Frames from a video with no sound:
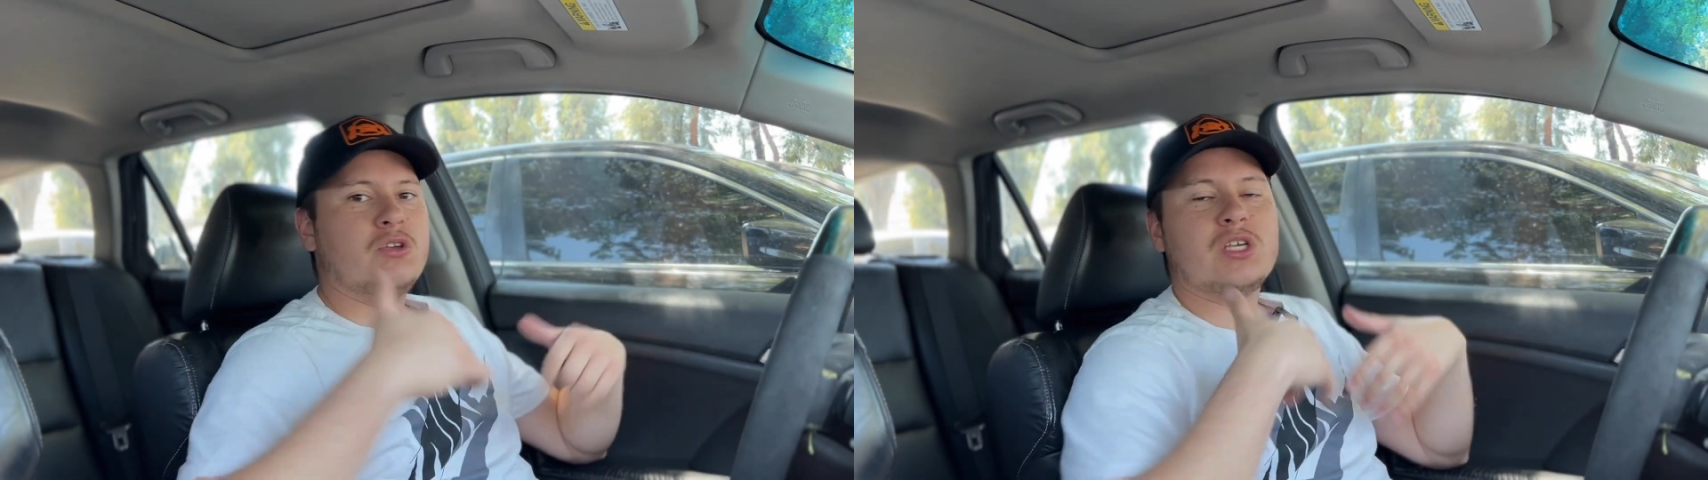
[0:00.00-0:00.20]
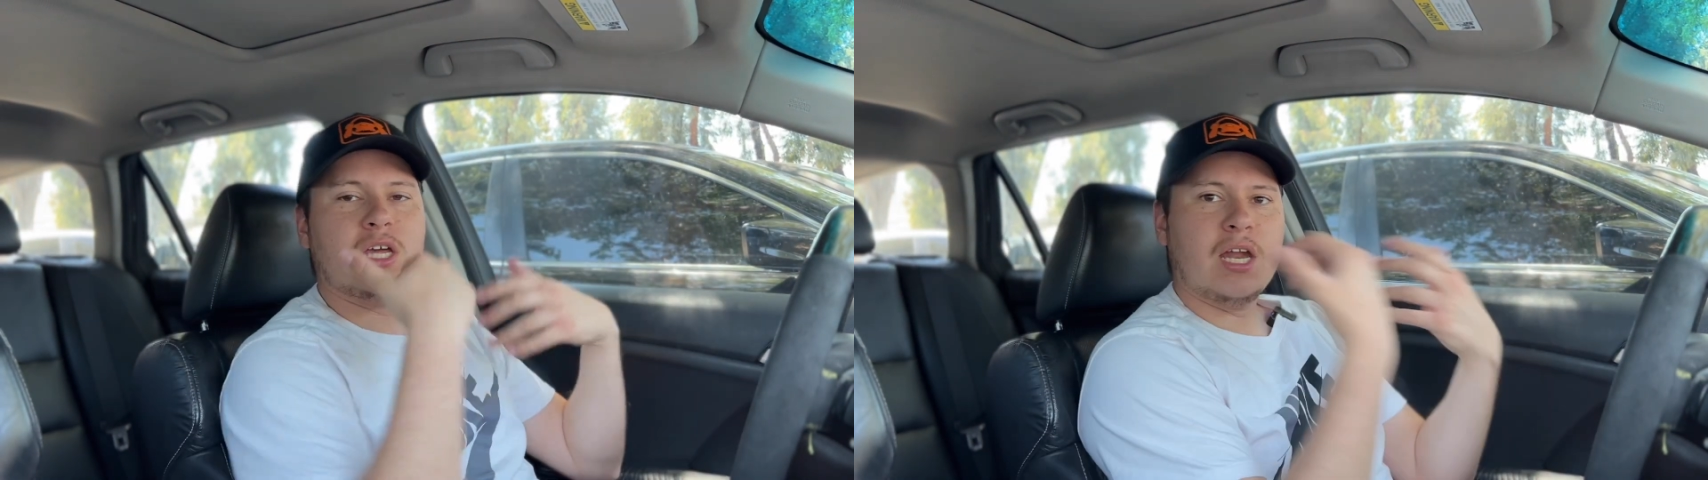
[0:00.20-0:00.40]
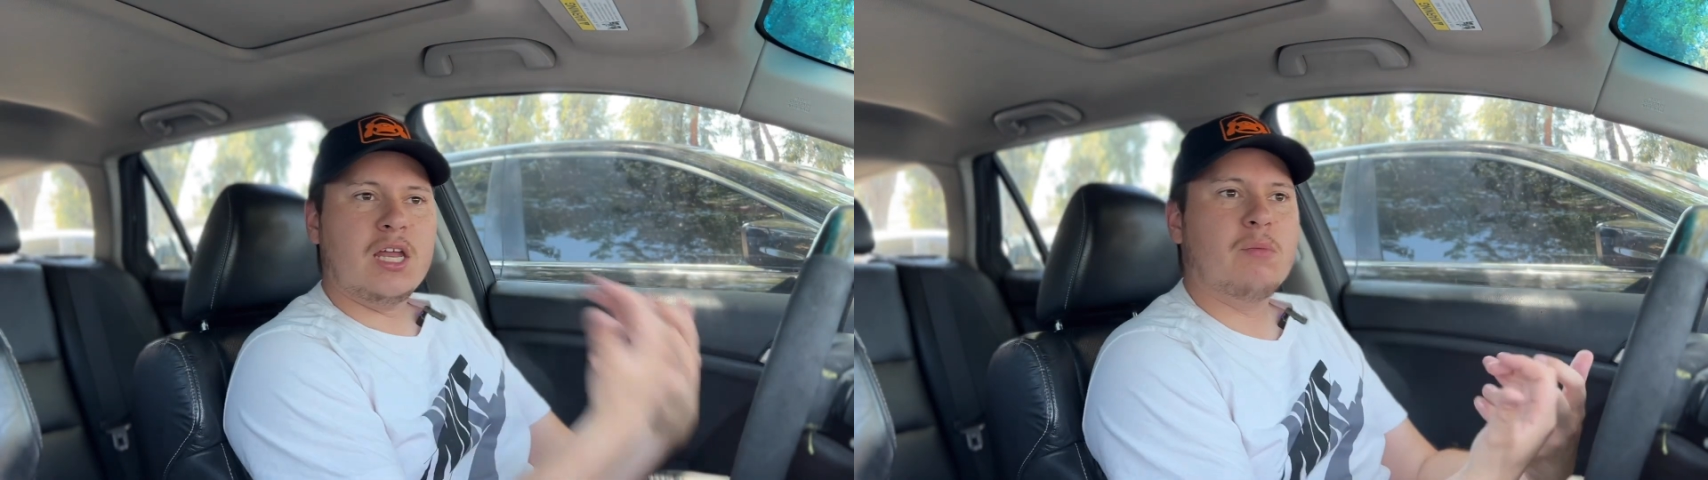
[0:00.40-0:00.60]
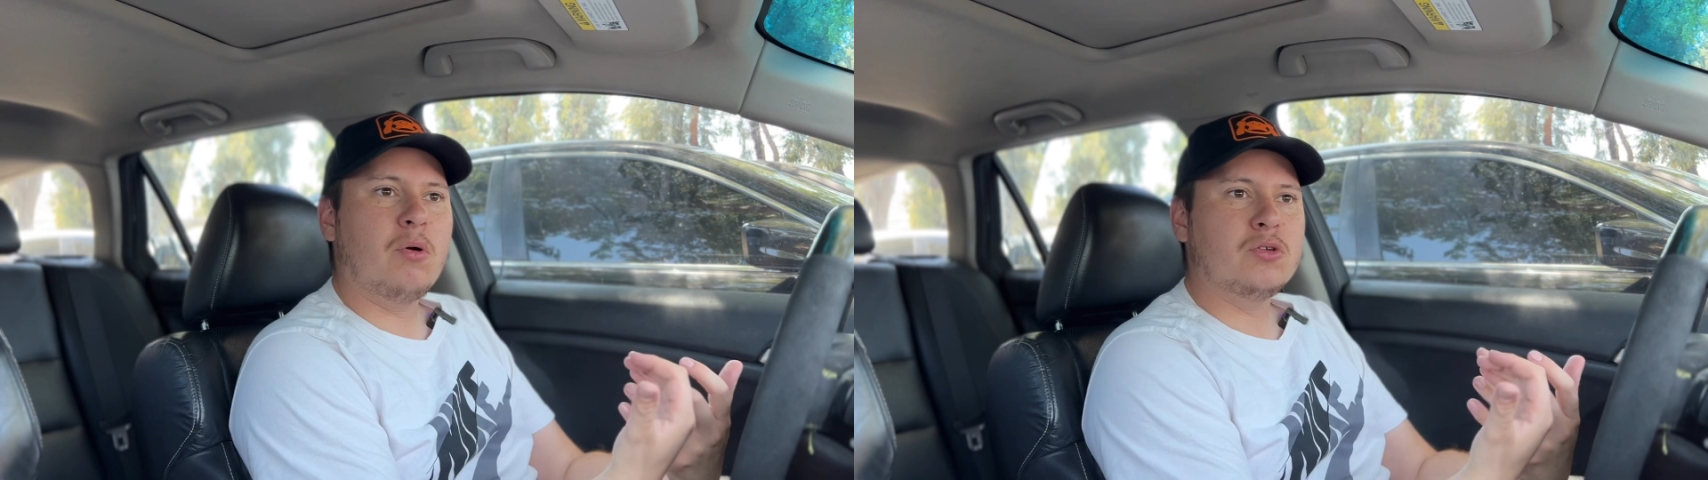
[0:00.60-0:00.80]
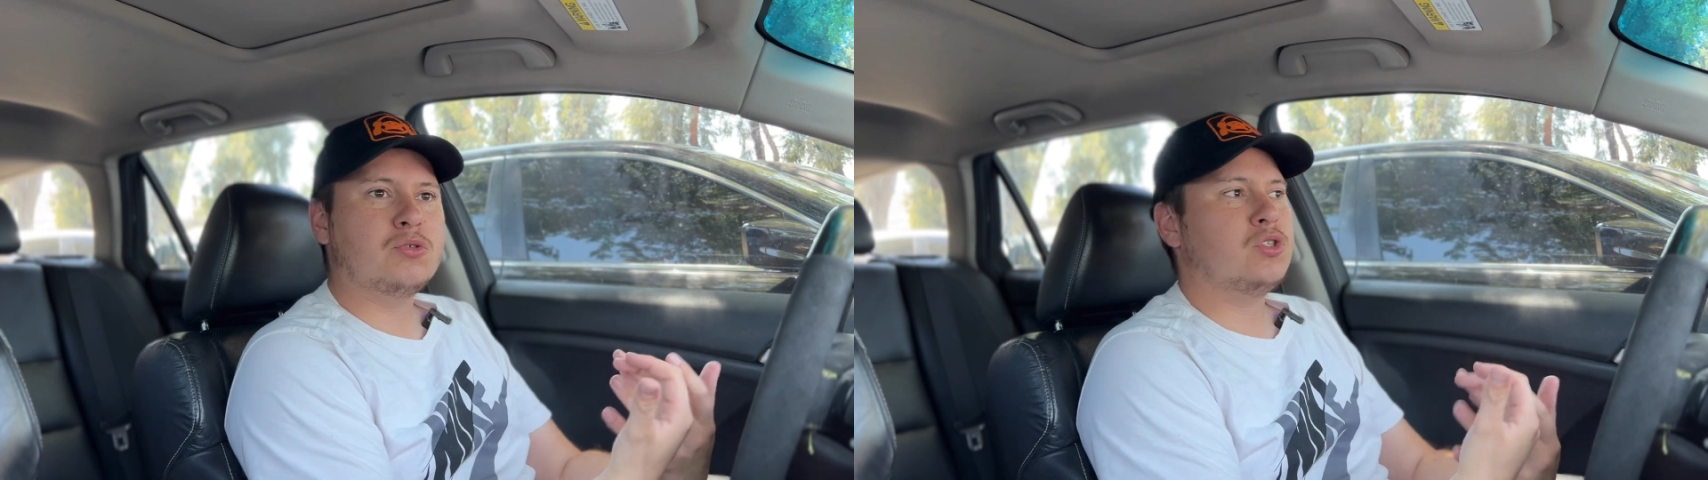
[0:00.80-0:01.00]
you take it to any
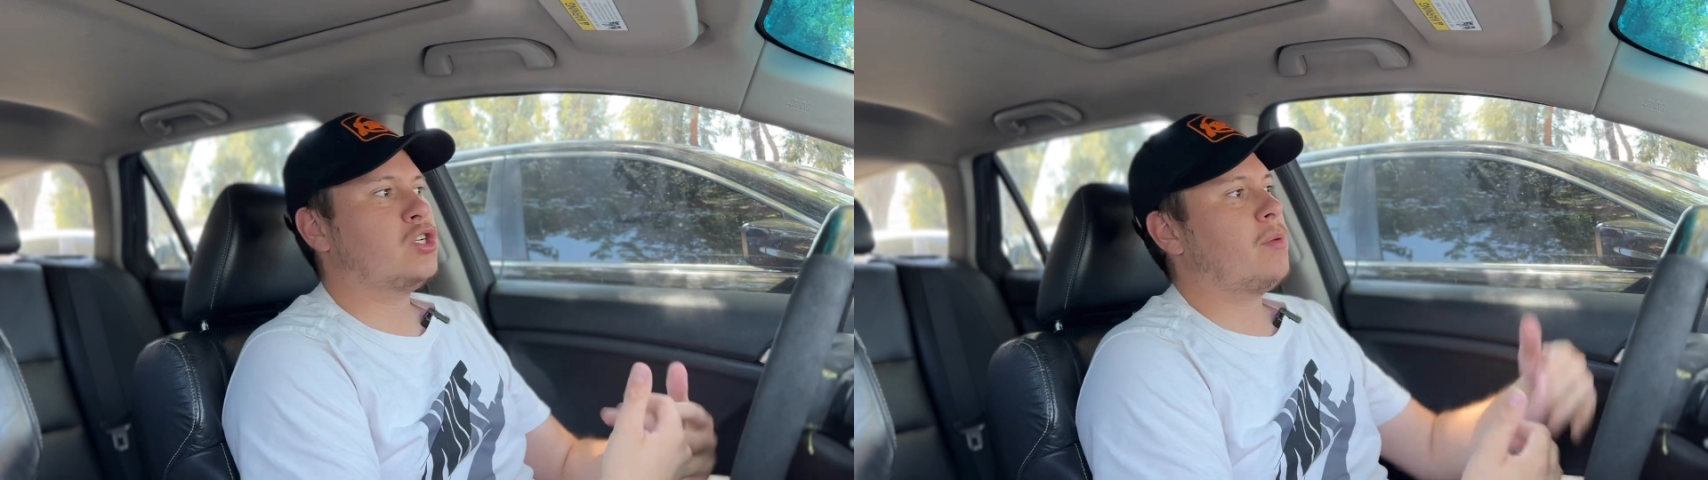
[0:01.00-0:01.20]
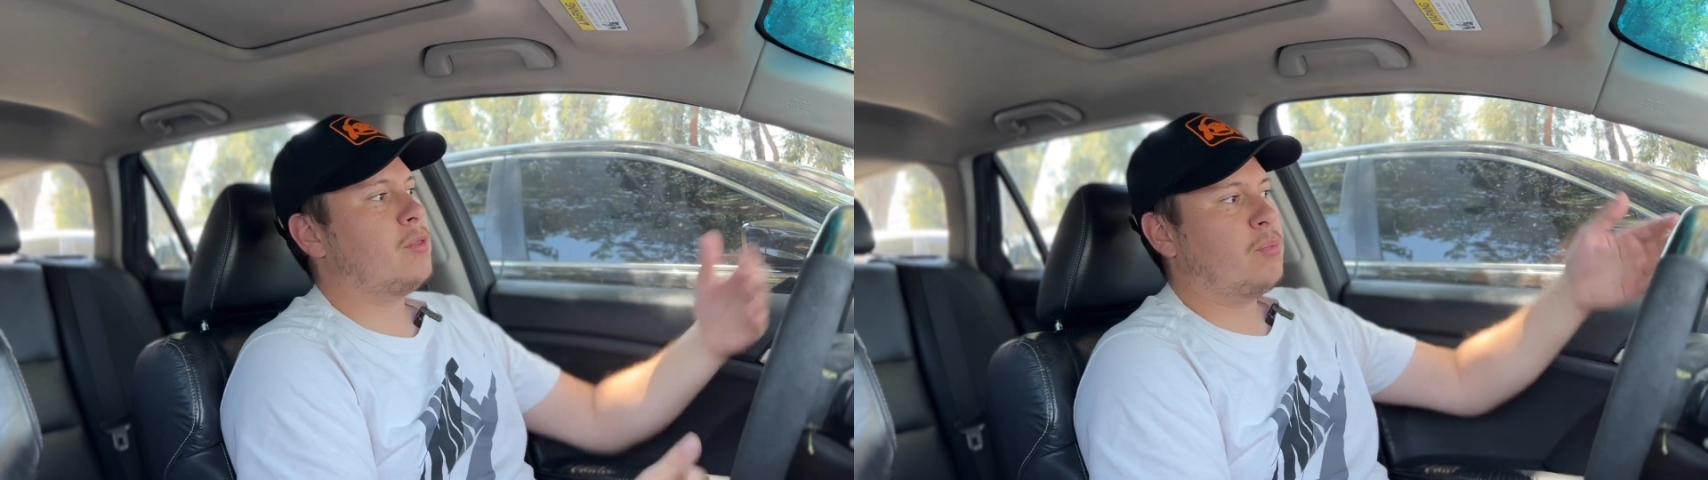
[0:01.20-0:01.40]
upholstery shop,